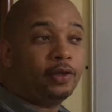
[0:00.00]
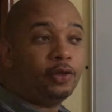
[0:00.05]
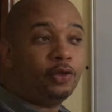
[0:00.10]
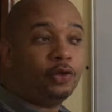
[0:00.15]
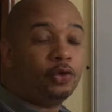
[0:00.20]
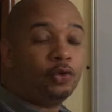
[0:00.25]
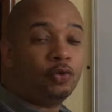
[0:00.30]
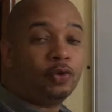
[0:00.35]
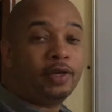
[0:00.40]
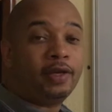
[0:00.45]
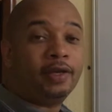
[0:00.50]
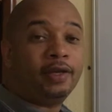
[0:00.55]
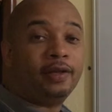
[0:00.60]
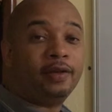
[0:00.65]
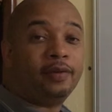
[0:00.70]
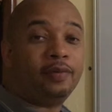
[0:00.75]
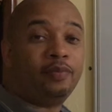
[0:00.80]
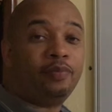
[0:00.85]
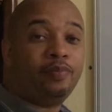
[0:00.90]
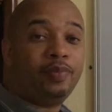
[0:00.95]
you
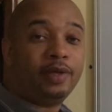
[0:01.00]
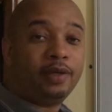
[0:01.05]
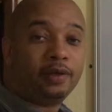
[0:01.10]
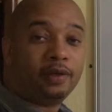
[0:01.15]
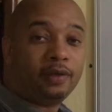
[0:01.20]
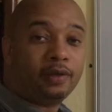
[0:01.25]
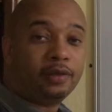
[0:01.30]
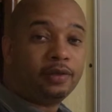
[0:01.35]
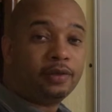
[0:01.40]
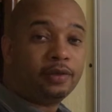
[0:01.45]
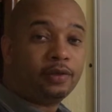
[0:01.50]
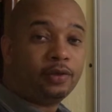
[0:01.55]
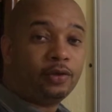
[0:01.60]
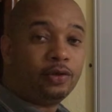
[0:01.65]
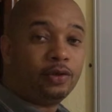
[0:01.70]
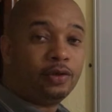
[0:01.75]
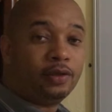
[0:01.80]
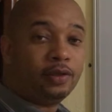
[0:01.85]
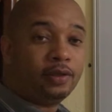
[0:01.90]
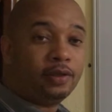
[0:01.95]
can build
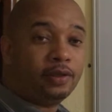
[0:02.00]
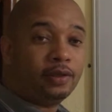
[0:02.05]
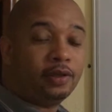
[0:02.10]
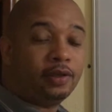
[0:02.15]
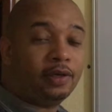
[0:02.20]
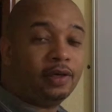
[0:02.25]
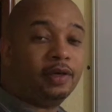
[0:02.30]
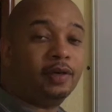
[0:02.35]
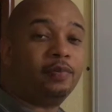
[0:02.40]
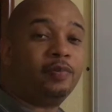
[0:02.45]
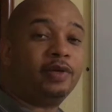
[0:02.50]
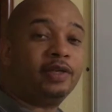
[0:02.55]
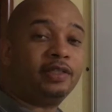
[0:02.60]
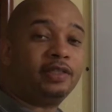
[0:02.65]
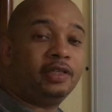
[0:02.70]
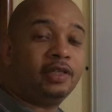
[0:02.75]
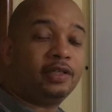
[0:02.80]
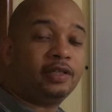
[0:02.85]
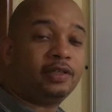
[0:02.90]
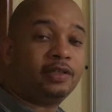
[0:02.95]
a
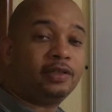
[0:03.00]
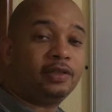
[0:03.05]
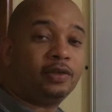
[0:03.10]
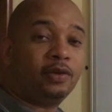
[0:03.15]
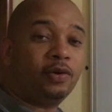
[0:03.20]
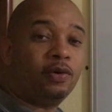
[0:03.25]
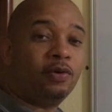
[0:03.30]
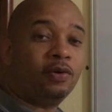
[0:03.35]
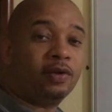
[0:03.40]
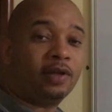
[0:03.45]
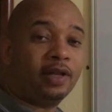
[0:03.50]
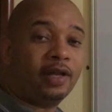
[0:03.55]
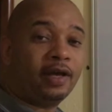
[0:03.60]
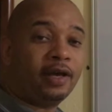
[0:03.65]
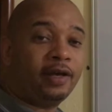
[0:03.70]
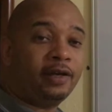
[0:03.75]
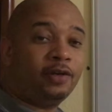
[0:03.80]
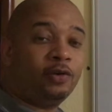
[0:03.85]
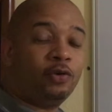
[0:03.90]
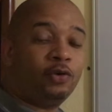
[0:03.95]
business
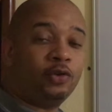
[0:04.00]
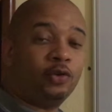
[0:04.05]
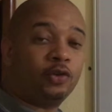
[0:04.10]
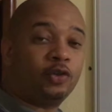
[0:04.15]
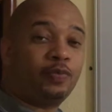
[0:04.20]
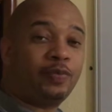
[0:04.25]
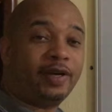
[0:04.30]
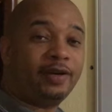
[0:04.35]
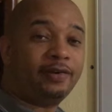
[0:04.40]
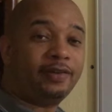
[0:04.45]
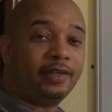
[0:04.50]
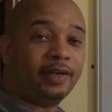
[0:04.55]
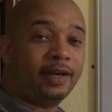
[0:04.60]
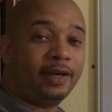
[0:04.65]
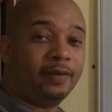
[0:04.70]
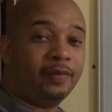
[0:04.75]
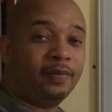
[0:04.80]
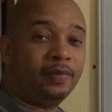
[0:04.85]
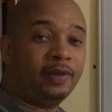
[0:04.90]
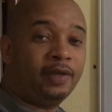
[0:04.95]
online on your spare
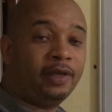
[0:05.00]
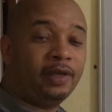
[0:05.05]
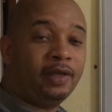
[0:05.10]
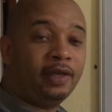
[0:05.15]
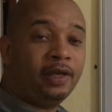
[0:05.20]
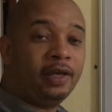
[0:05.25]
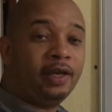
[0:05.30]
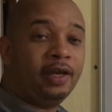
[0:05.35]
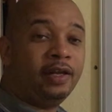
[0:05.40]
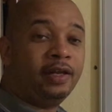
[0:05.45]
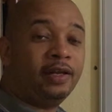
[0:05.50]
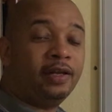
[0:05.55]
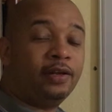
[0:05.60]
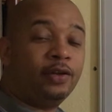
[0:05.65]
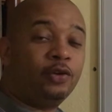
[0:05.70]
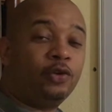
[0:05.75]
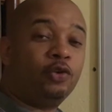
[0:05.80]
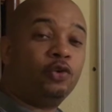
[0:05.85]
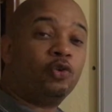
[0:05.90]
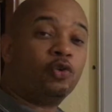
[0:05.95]
time, and
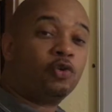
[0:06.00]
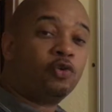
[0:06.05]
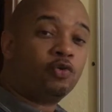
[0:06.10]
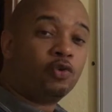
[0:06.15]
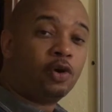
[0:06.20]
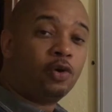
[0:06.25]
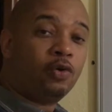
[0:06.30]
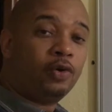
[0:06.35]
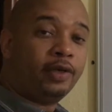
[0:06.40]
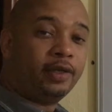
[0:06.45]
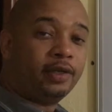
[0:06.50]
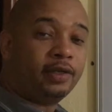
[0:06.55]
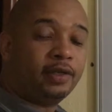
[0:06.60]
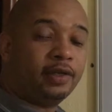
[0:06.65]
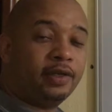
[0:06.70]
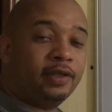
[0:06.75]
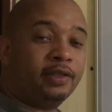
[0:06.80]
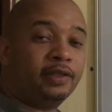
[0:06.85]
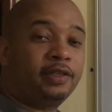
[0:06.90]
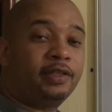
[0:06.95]
then you grow it
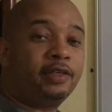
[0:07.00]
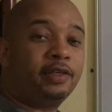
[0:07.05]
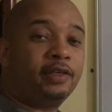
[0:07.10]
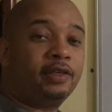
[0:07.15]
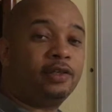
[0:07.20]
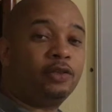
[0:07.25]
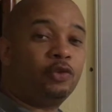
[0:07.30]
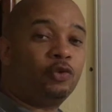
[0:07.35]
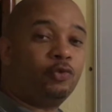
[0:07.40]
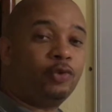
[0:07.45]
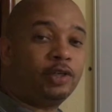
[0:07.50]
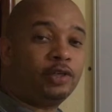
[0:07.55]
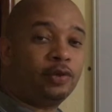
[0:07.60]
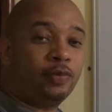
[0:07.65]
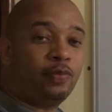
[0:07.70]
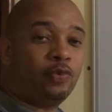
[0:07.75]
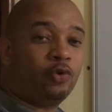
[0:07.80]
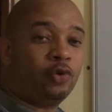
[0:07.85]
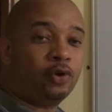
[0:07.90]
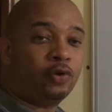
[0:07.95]
until you reach a
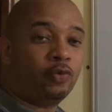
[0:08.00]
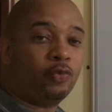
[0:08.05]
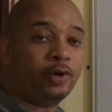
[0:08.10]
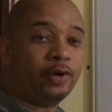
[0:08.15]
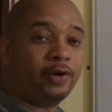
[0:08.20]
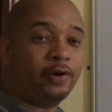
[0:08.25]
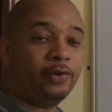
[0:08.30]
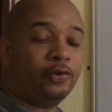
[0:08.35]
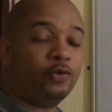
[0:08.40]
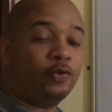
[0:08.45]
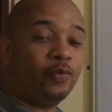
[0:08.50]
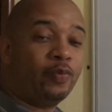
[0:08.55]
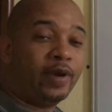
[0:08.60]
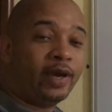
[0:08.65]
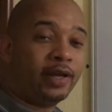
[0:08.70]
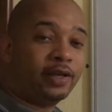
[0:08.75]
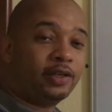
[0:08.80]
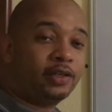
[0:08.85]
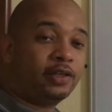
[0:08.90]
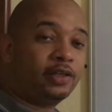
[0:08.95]
point where you
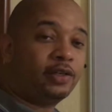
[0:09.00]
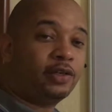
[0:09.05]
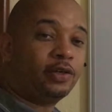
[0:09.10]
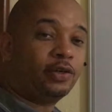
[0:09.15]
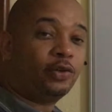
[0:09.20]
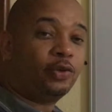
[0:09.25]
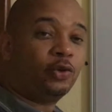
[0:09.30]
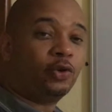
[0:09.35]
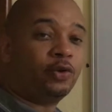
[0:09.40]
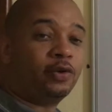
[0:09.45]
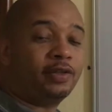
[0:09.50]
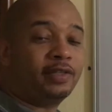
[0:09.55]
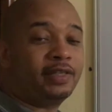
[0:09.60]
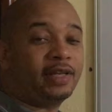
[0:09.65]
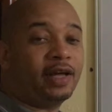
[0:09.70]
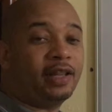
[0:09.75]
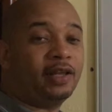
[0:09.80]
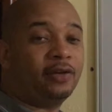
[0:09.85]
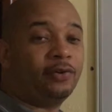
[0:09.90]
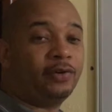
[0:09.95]
match your
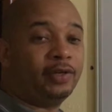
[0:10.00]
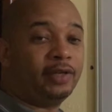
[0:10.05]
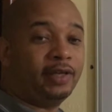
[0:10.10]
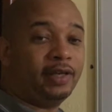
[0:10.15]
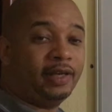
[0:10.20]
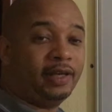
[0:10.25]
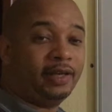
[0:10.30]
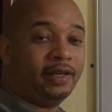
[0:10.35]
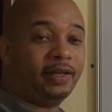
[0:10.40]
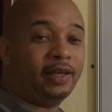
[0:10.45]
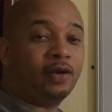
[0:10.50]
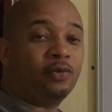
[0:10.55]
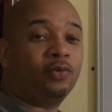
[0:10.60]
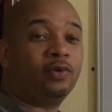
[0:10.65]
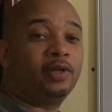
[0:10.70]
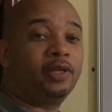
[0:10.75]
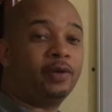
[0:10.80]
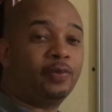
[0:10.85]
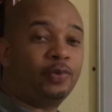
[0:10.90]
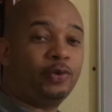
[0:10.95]
salary, and that
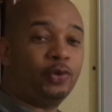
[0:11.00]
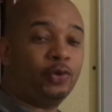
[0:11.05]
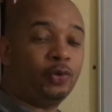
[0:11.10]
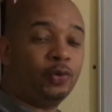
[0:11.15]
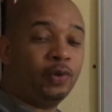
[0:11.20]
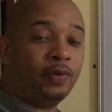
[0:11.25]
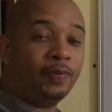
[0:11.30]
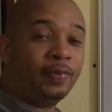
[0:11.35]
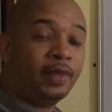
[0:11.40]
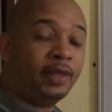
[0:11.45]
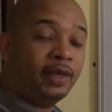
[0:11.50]
will help you